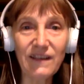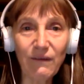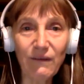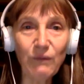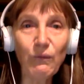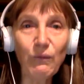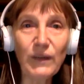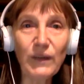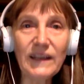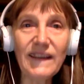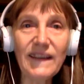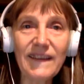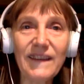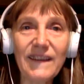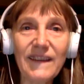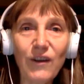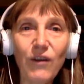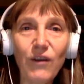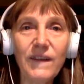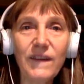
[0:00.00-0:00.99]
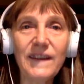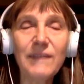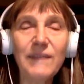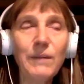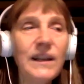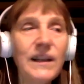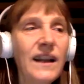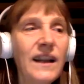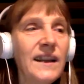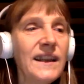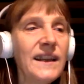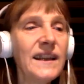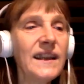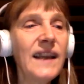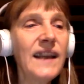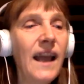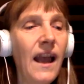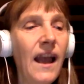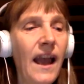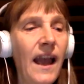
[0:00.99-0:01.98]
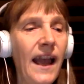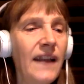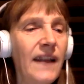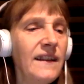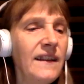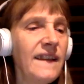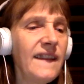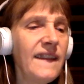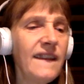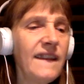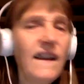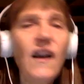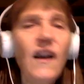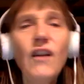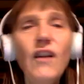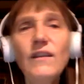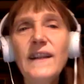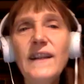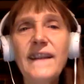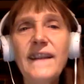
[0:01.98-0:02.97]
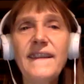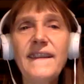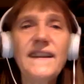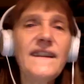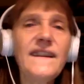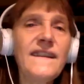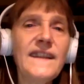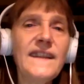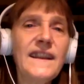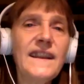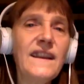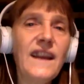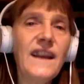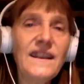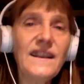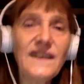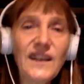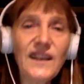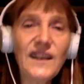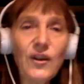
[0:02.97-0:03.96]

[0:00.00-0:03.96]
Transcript: what is causing menarche. And he says, oh, that's easy. And he